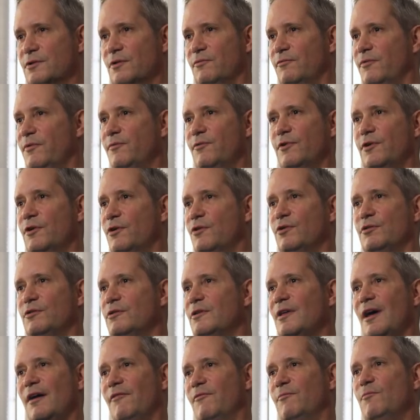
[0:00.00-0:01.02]
So we
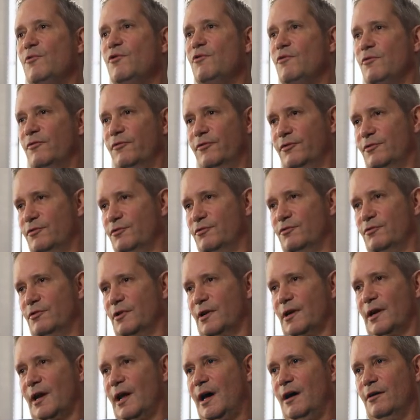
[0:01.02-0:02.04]
couldn't have moved to the
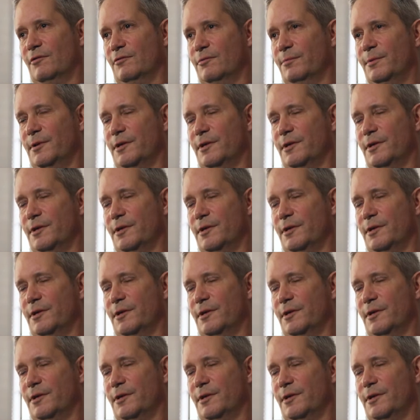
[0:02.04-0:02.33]
cloud